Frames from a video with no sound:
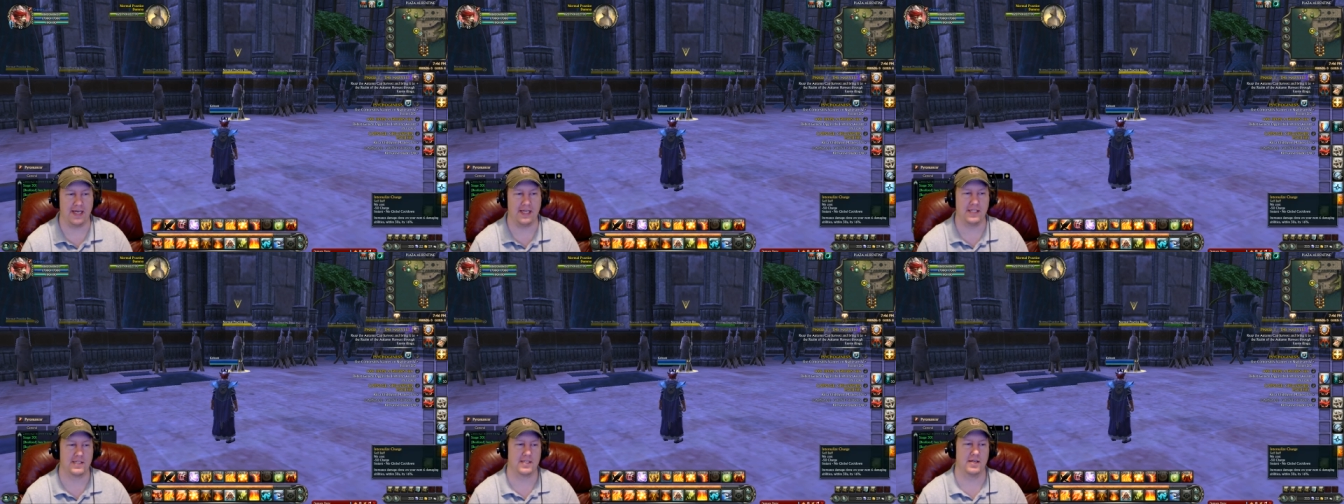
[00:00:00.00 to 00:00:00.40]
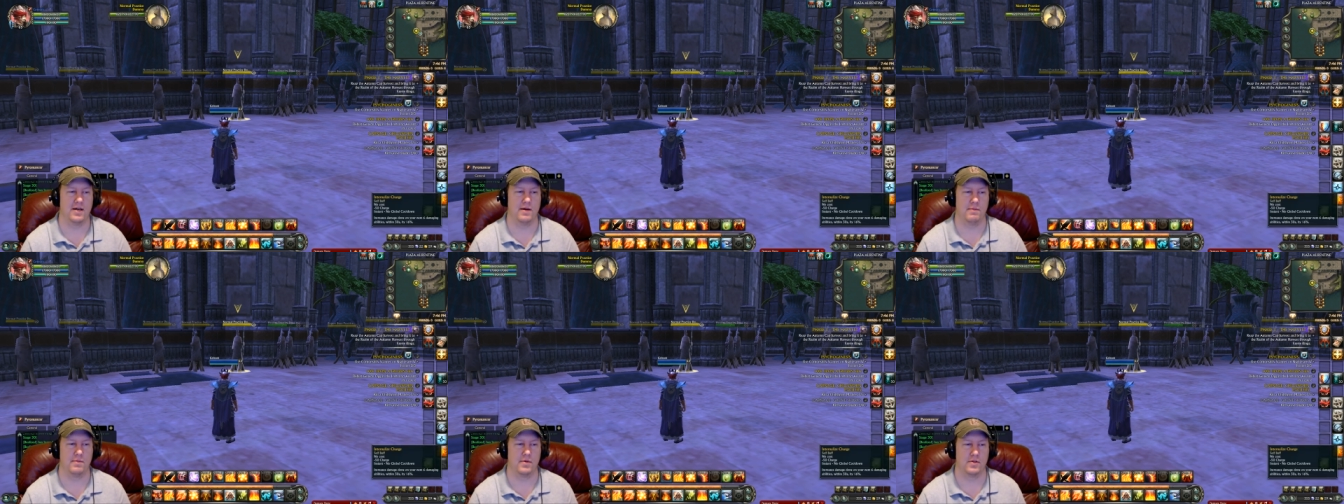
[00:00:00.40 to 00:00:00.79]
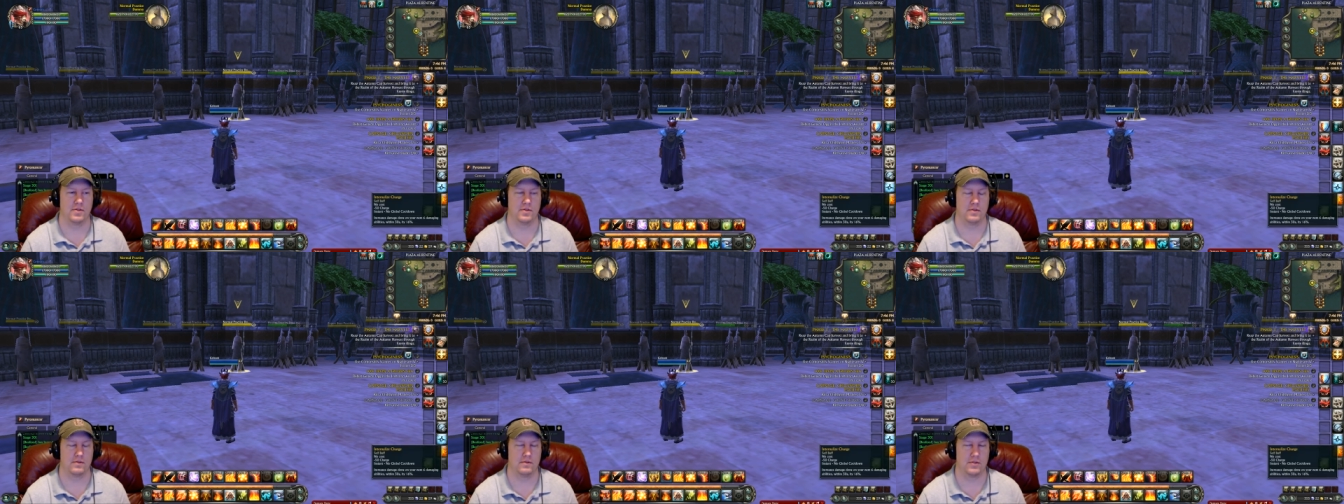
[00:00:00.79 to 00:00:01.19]
eats up
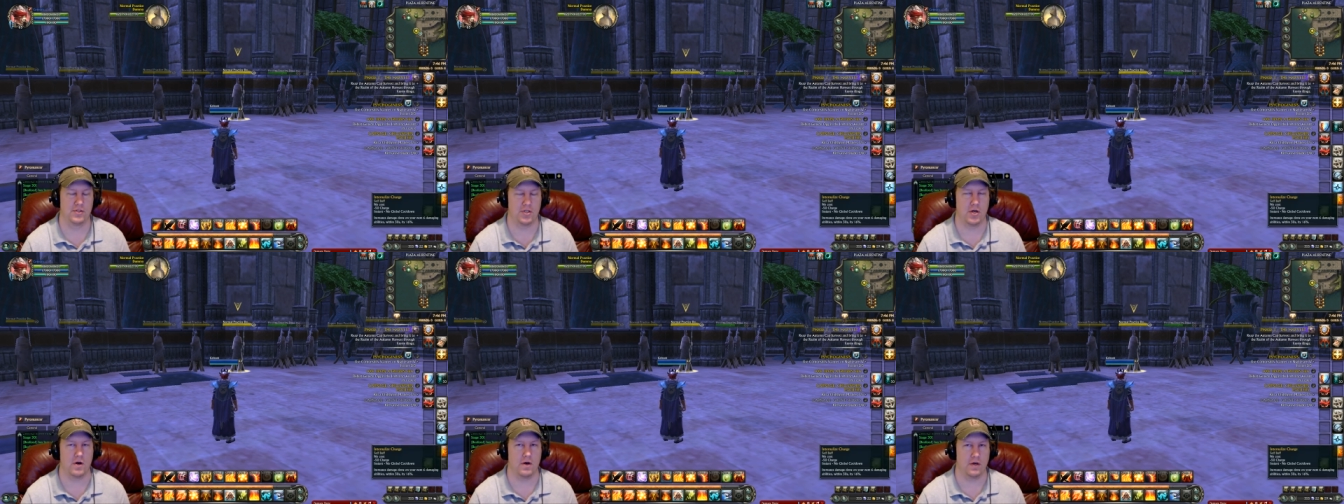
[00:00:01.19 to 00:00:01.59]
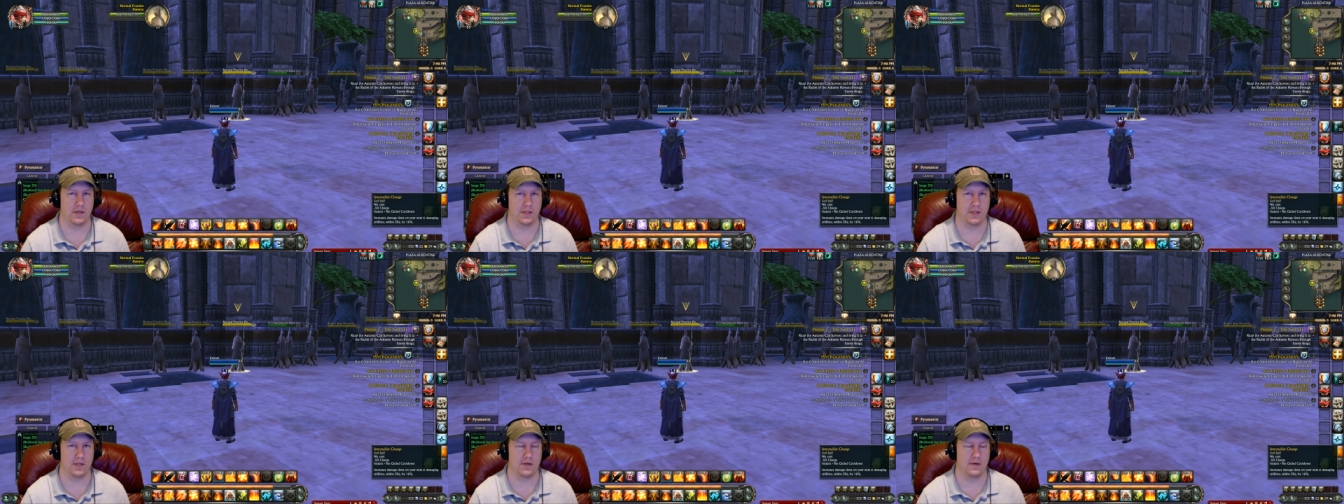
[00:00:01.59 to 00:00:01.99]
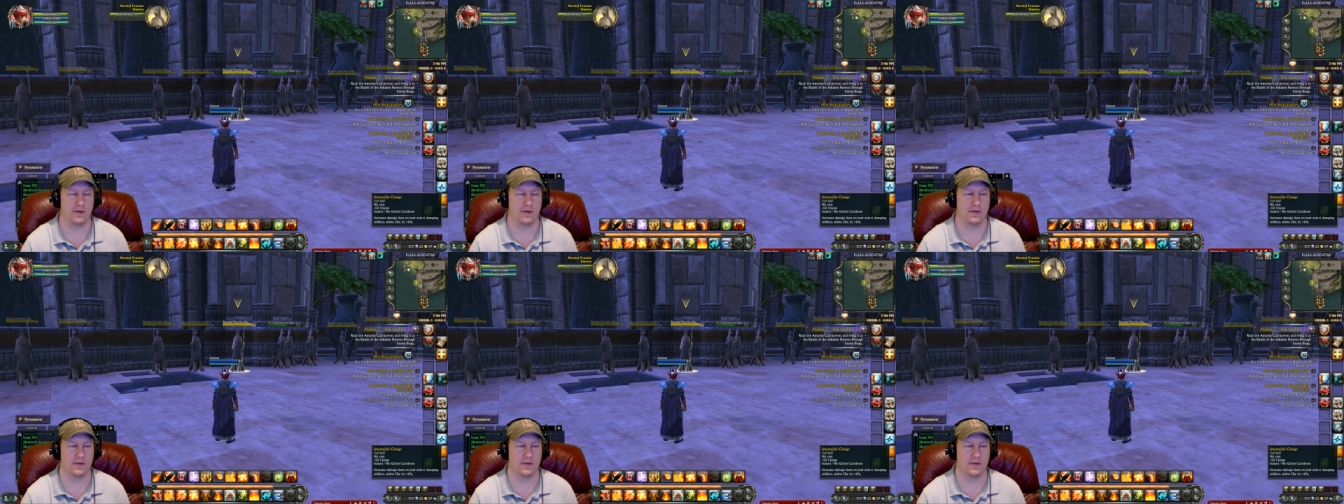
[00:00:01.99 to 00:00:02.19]
charge,